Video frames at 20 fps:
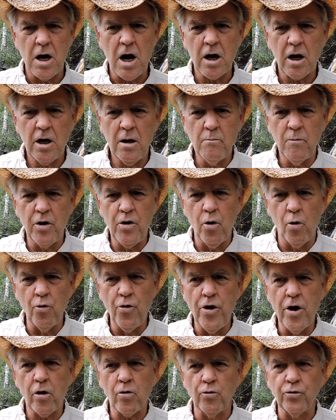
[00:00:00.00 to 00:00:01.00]
I'll give him a
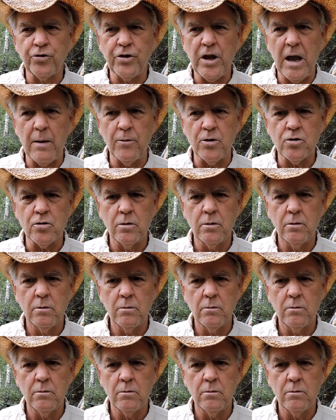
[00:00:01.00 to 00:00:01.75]
no-knuckle sandwich.